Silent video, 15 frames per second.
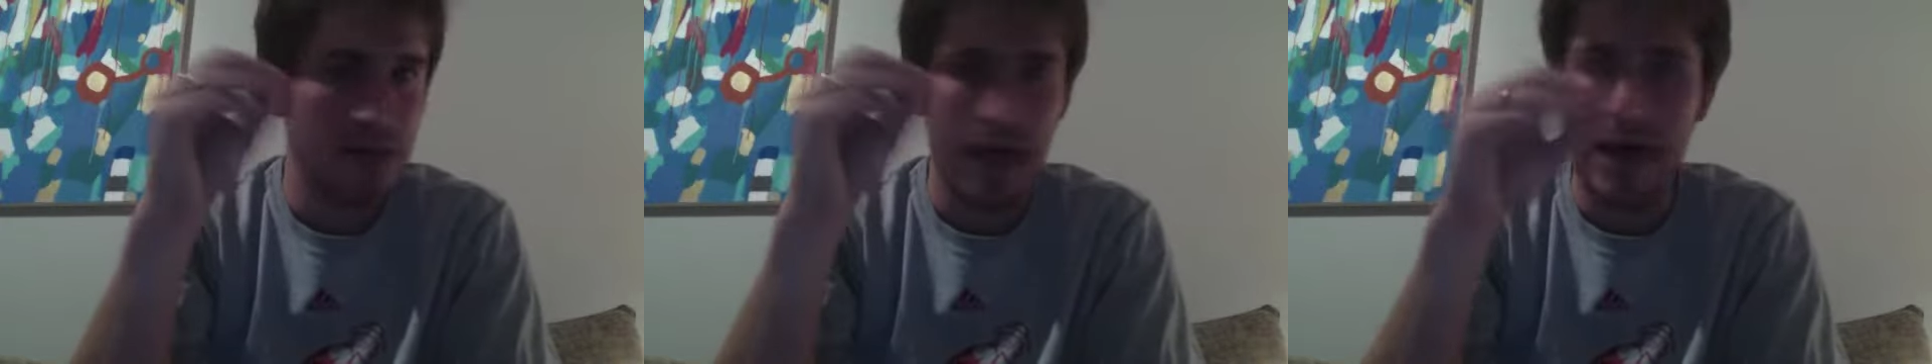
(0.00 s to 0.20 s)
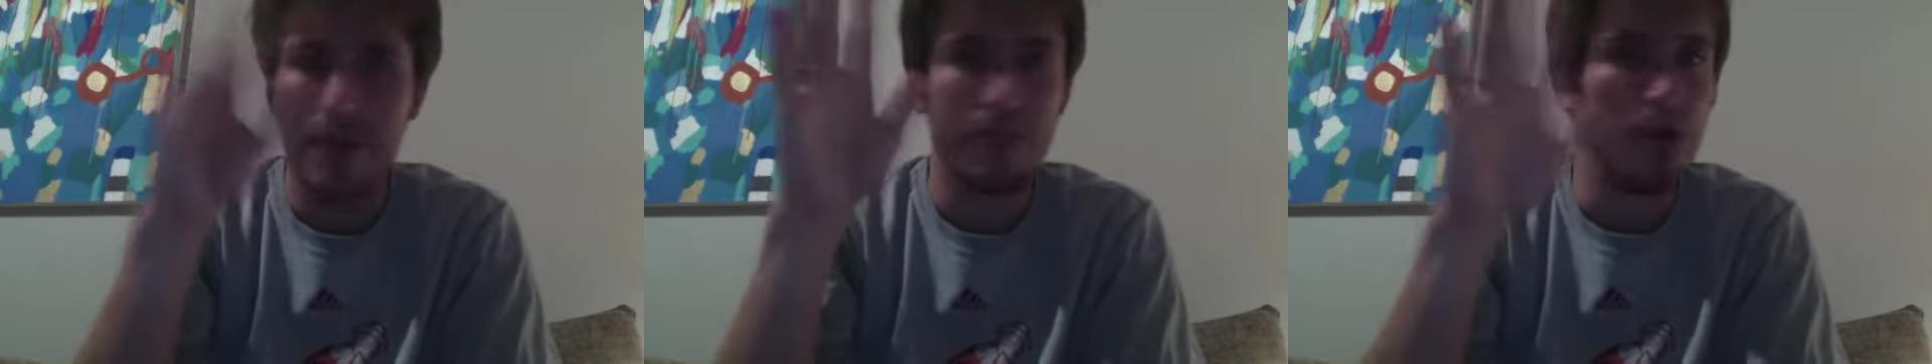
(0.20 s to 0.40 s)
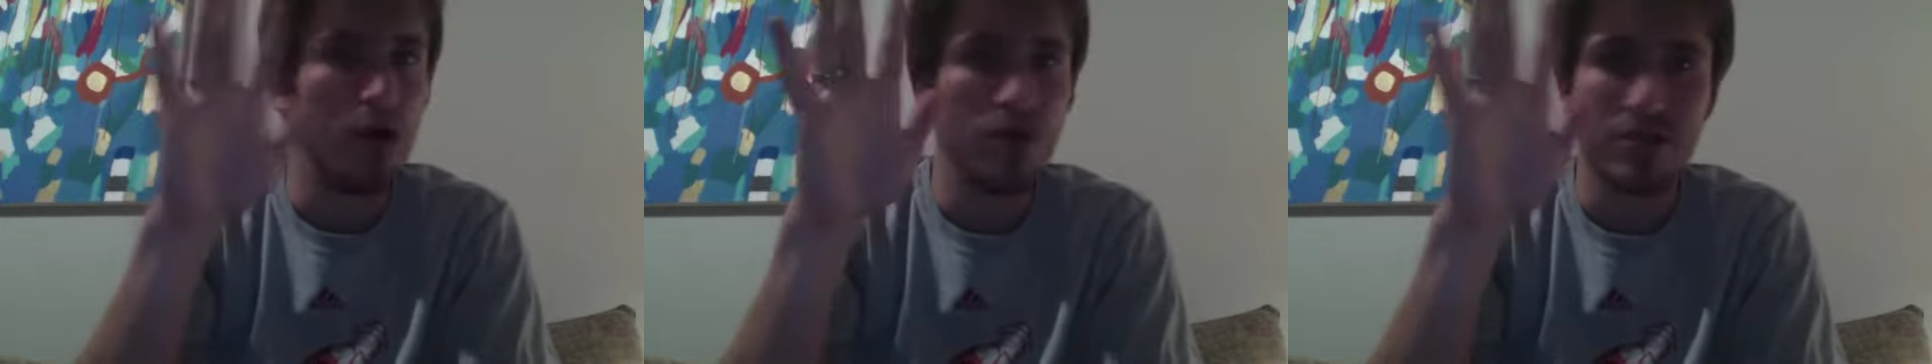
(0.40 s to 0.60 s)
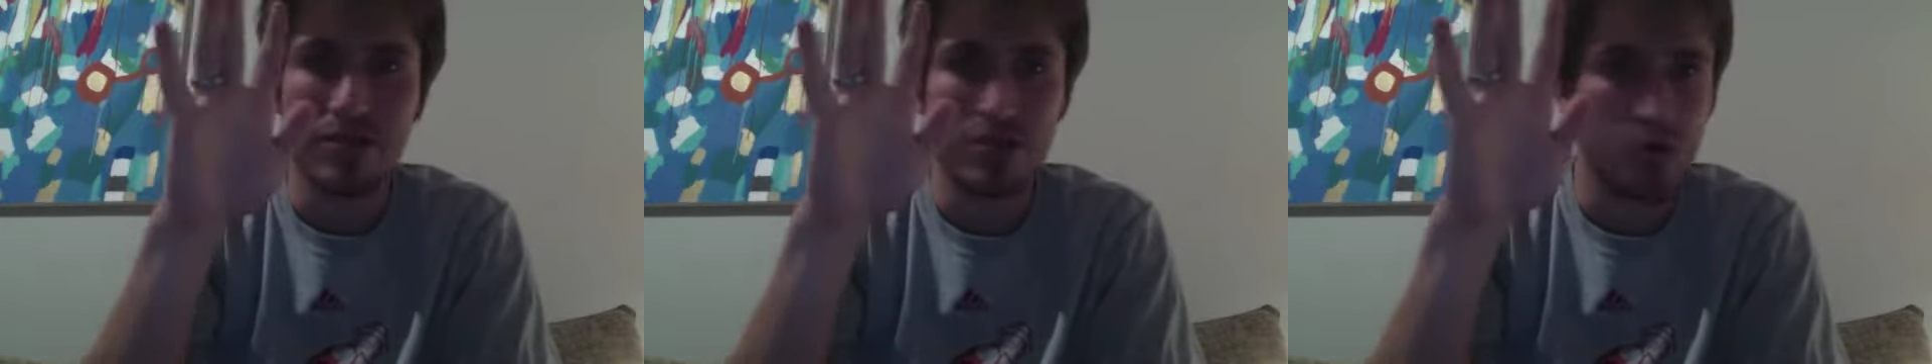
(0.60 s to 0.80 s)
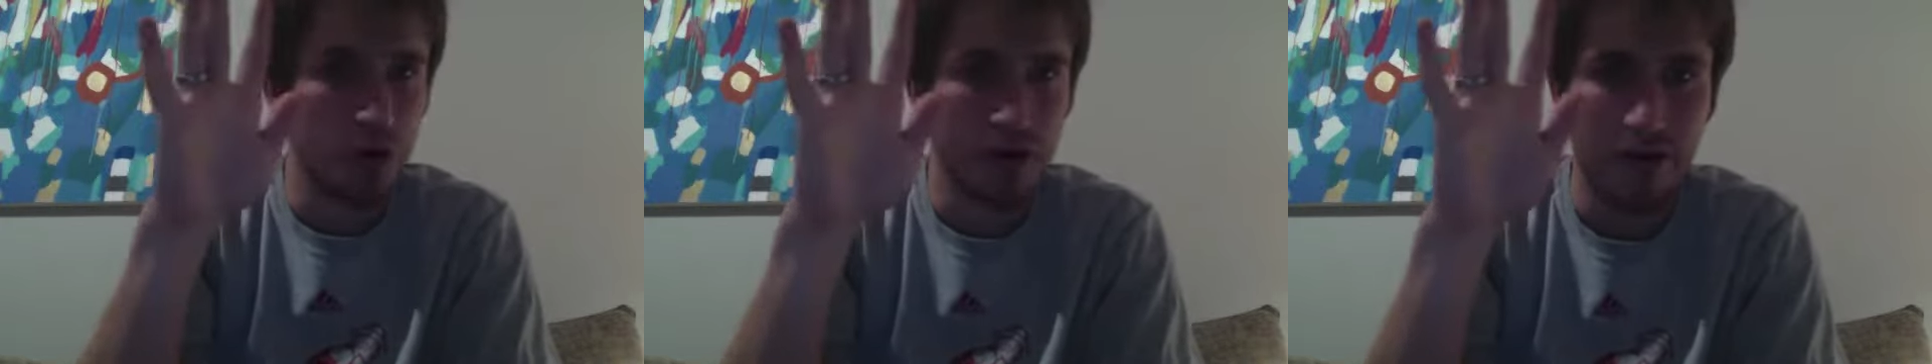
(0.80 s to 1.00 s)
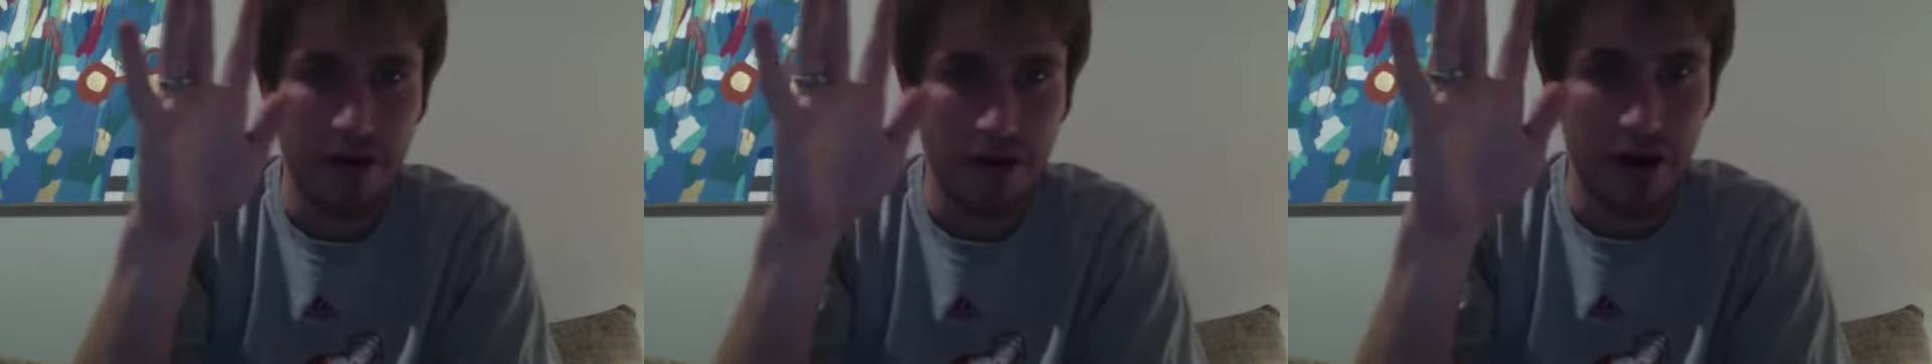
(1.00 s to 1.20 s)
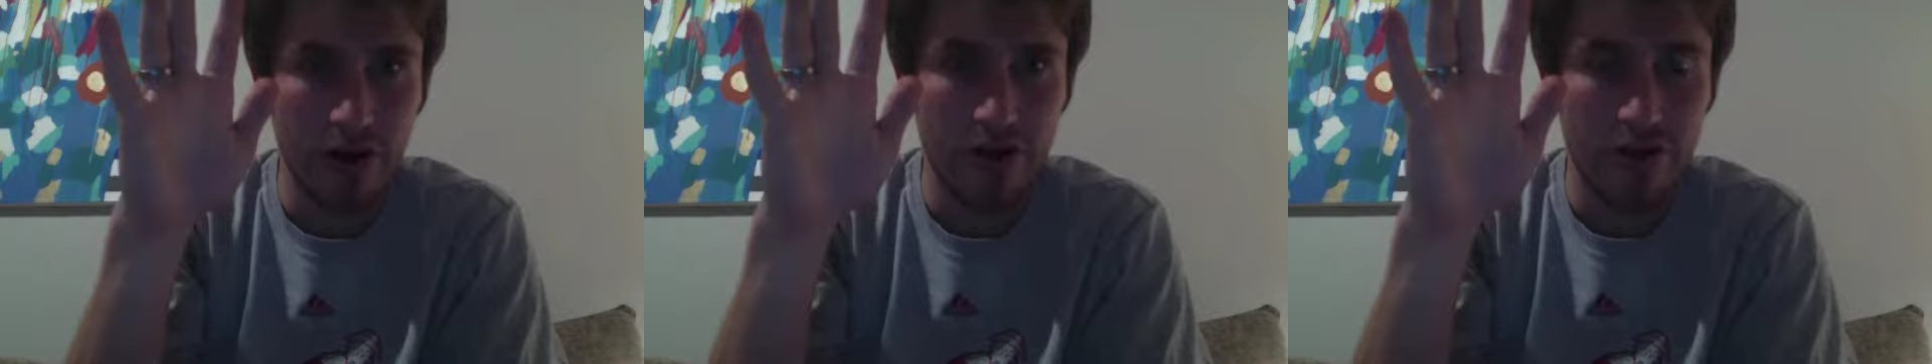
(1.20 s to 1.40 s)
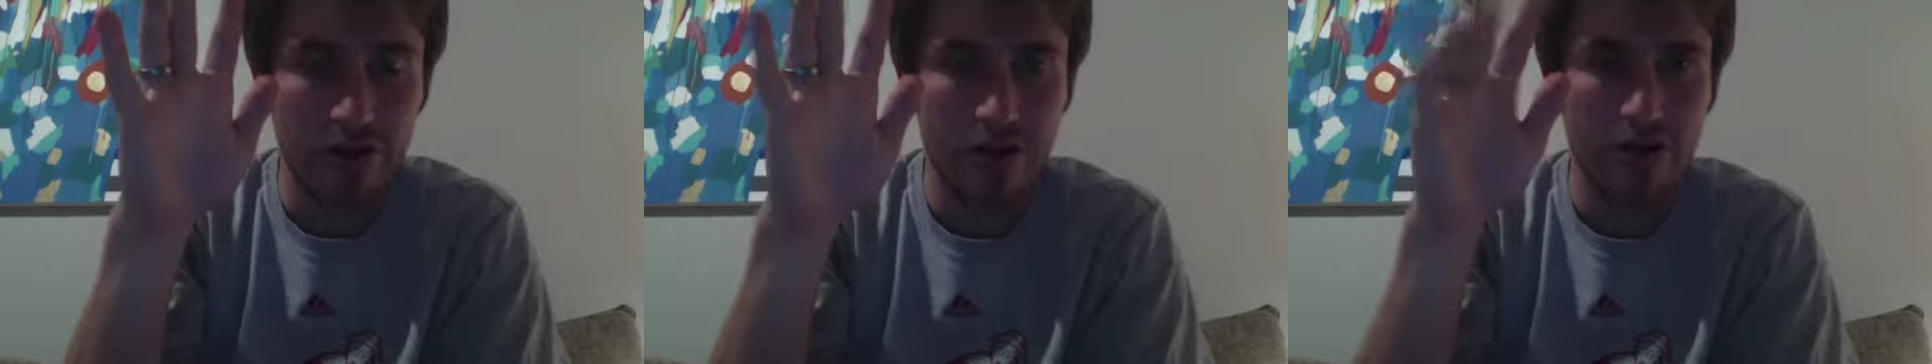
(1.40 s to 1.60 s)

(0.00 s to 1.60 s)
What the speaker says: At most, $25.